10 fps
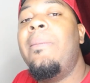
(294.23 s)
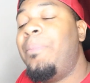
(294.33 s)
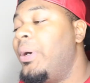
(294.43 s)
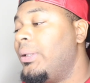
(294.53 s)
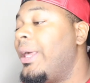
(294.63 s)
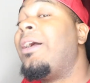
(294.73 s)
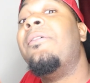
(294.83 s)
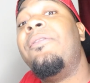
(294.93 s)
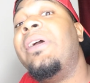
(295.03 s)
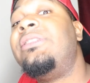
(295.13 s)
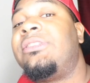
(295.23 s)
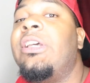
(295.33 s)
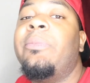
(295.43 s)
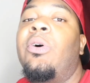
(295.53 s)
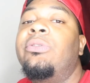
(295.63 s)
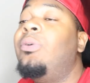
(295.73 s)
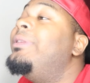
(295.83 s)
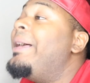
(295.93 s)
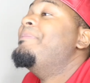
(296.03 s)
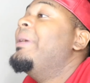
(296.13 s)
put like a fake stigma on you
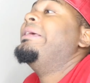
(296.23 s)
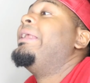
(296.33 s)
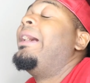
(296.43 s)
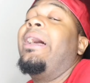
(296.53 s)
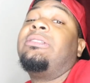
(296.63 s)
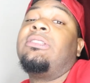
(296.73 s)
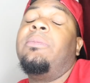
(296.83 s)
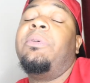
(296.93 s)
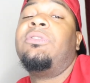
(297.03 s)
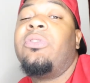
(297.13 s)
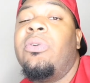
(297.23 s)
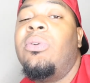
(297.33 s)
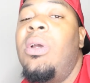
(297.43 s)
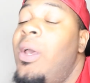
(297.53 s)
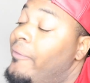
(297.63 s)
that may not actually be true.